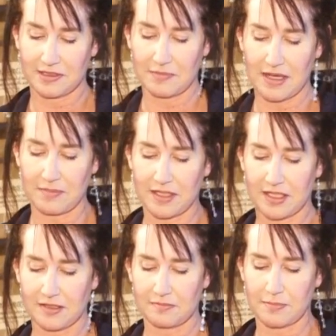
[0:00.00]
in my
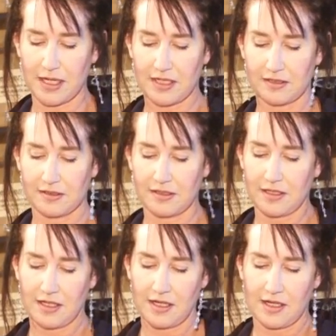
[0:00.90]
opinion, but
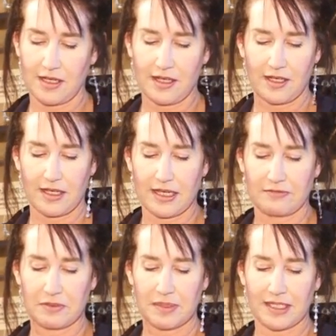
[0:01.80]

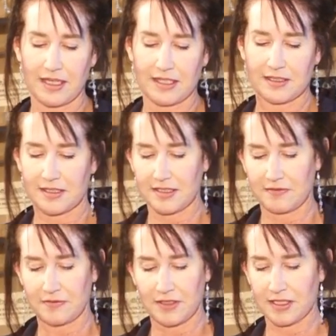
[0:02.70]
everybody likes a
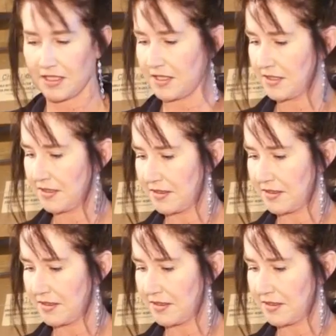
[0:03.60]
different